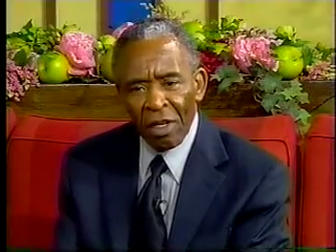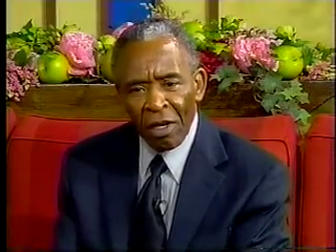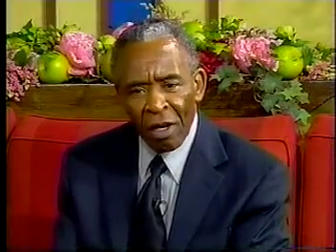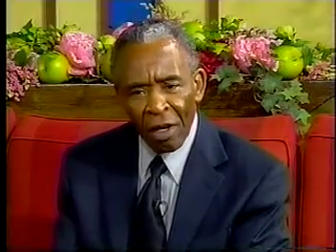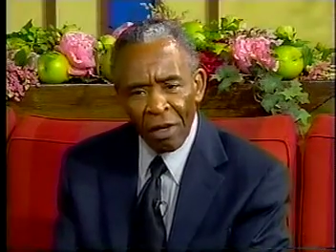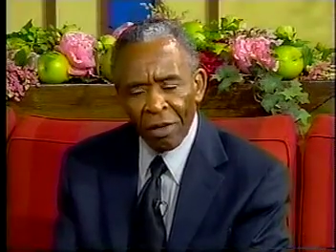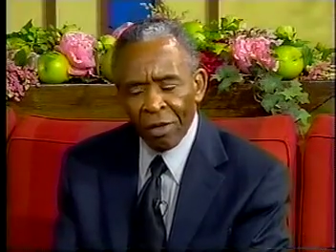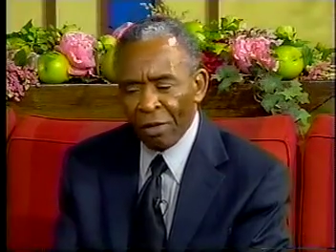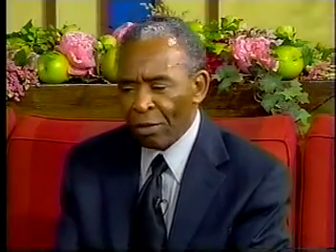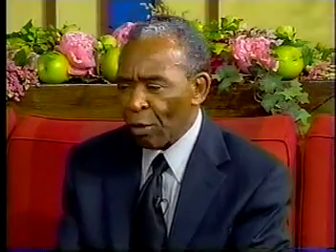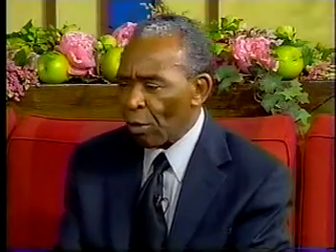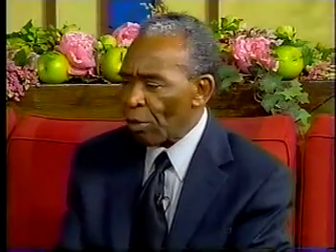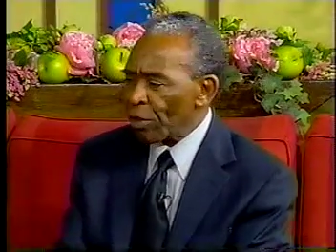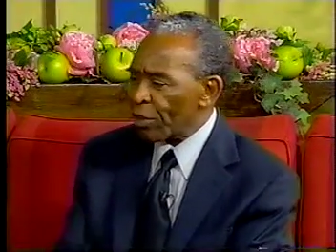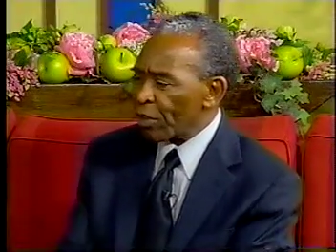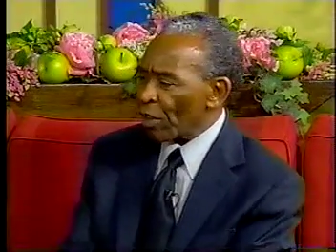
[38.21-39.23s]
And of
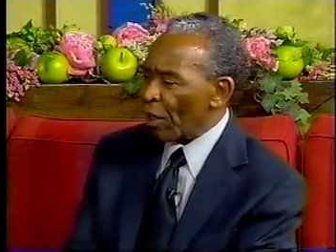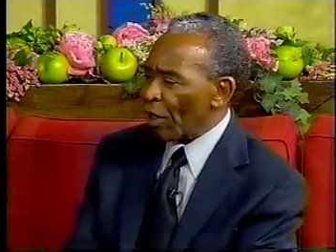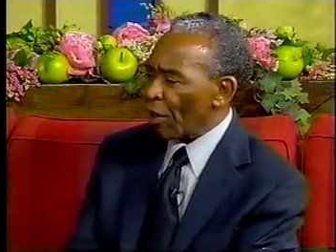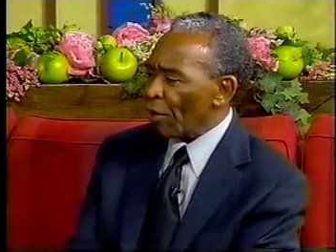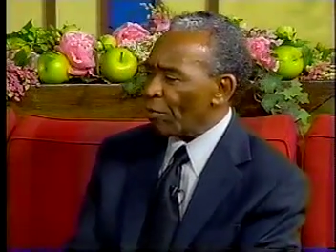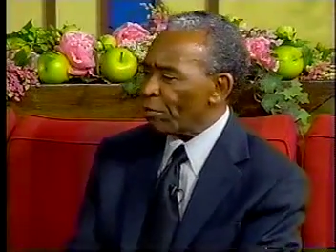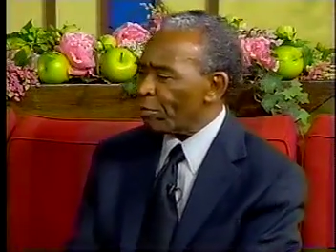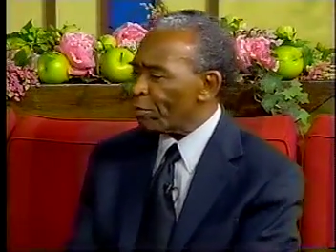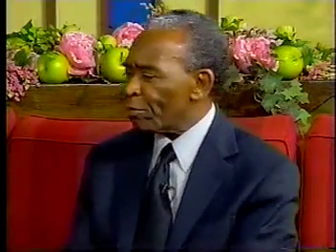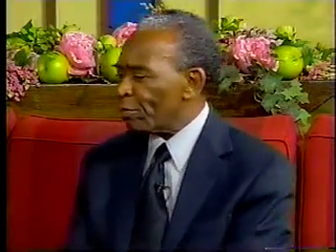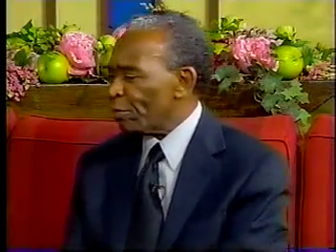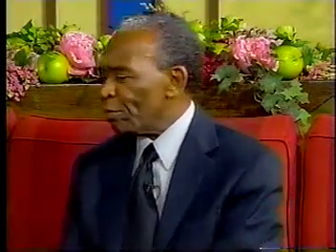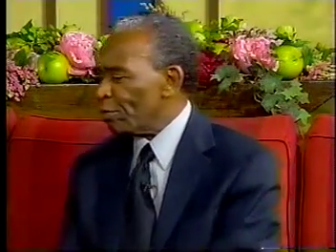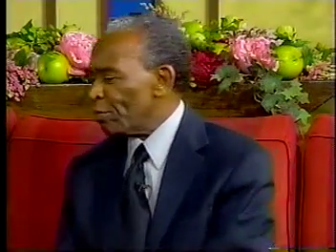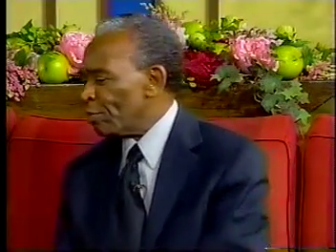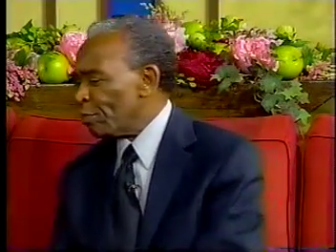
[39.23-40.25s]
course, uh,
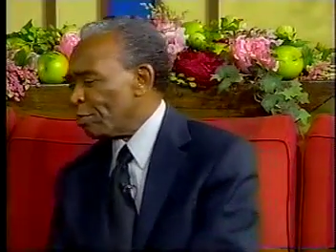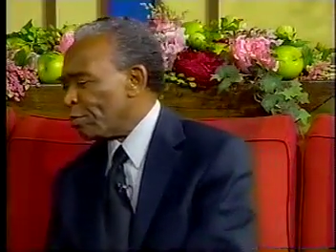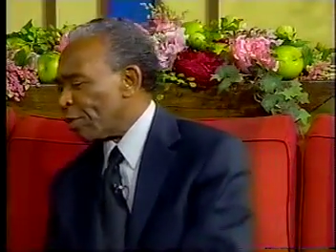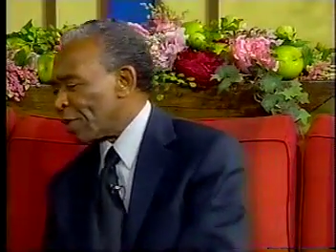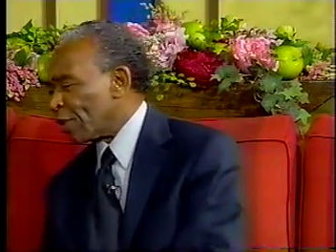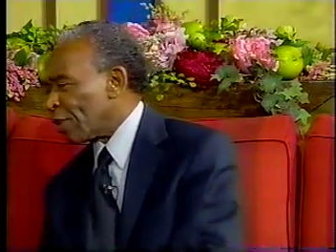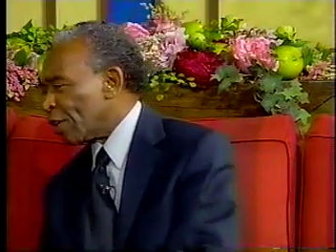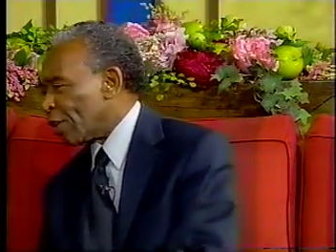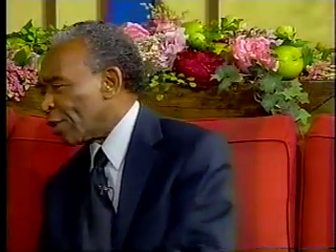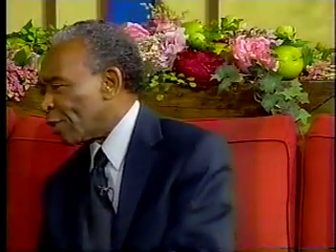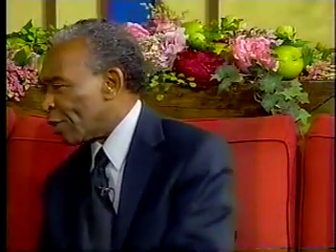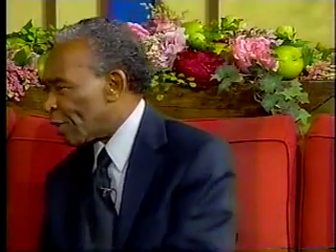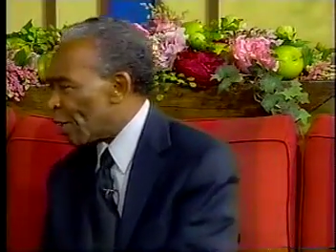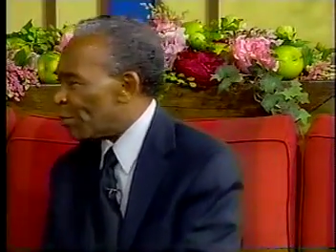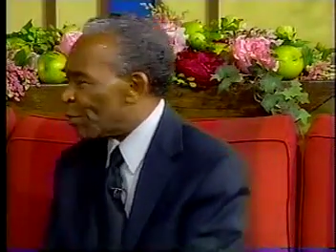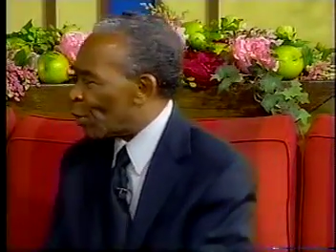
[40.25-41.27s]
Brother Lillard,
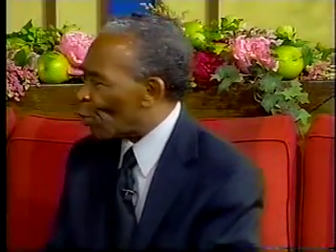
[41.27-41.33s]
let me